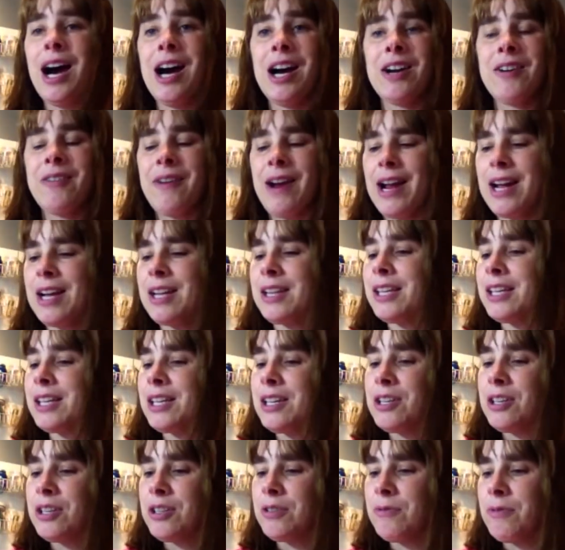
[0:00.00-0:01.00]
A
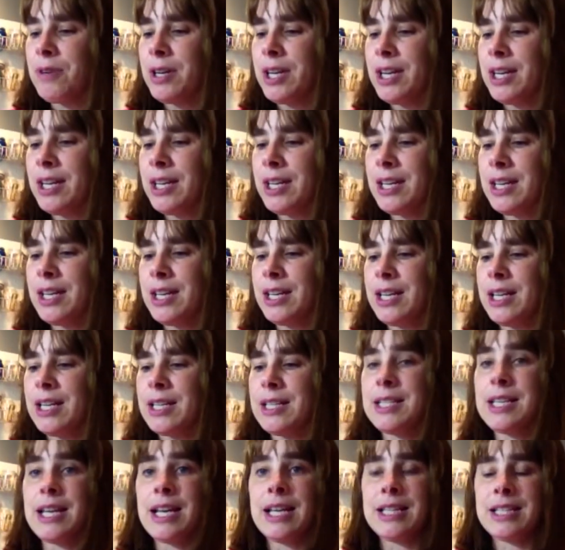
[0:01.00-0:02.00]
crackling good read, an
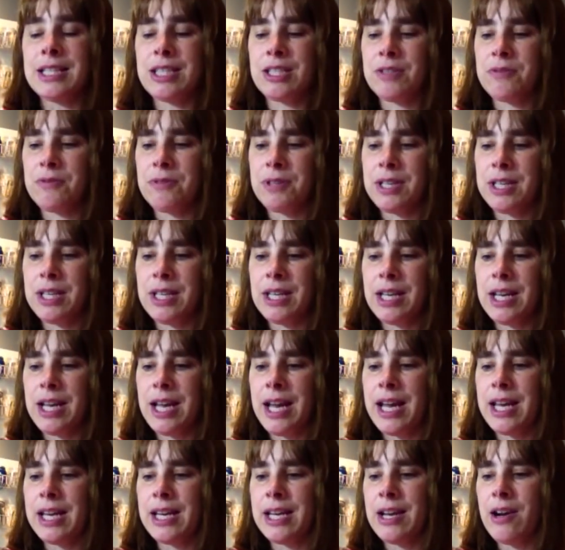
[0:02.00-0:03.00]
intense,
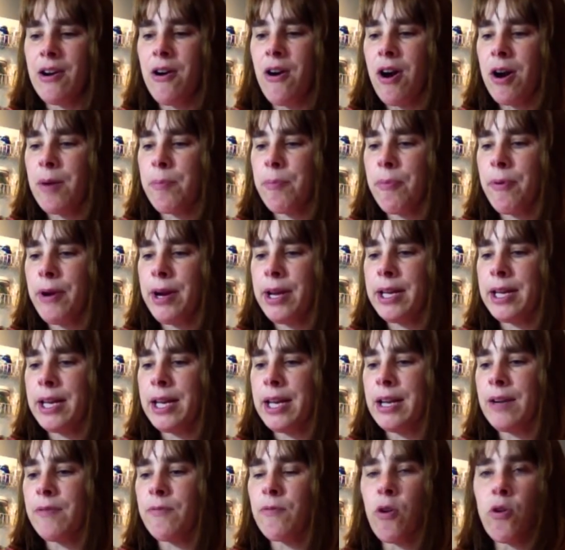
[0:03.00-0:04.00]
gritty, and
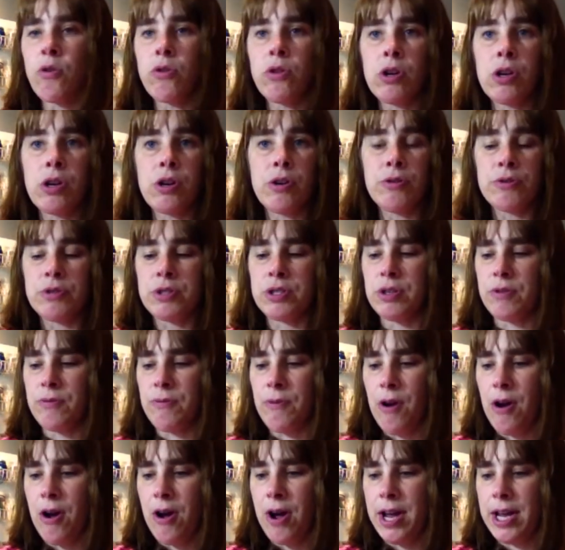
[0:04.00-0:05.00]
heartbreaking roller coaster
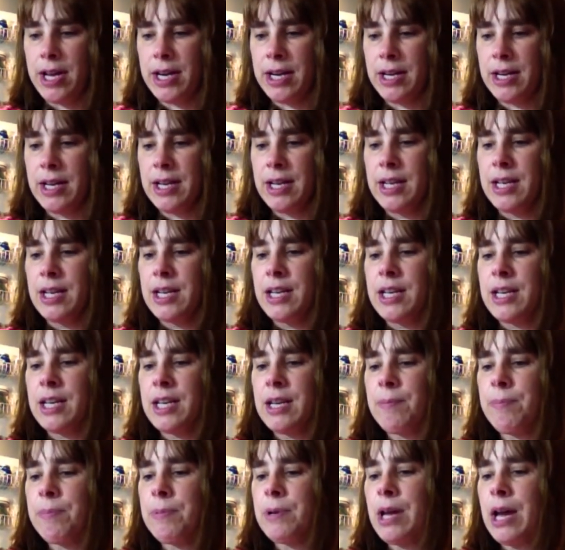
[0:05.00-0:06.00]
ride,
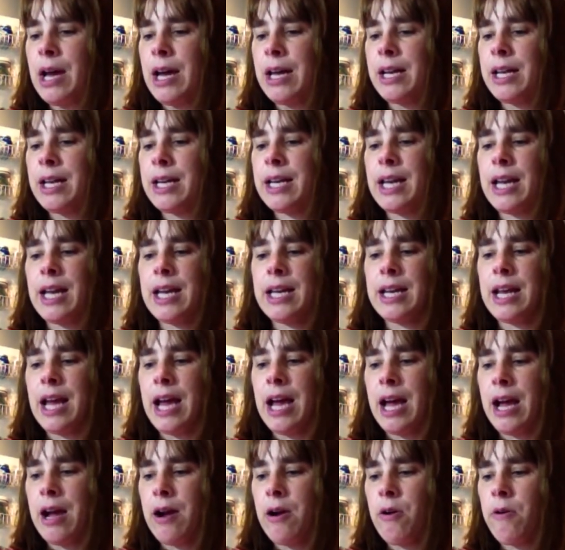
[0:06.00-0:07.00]
hypnotic and
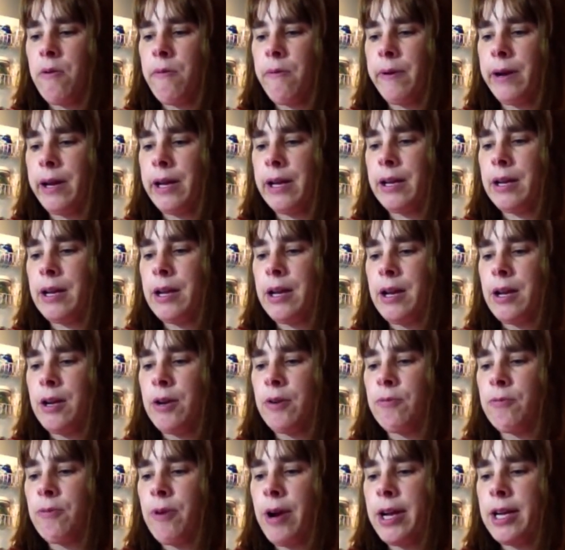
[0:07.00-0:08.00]
harrowing,
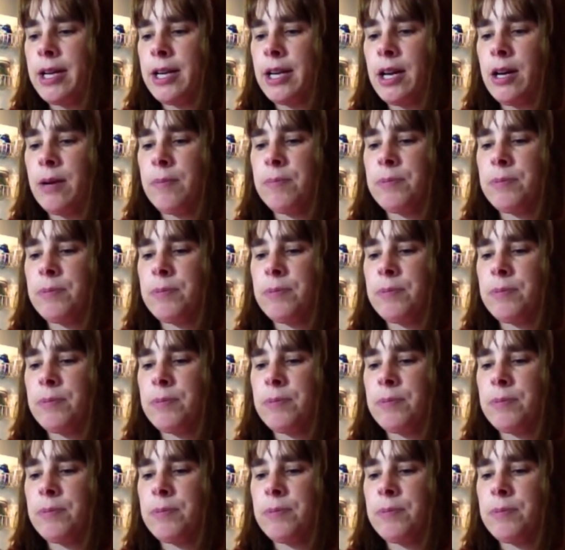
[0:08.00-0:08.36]
right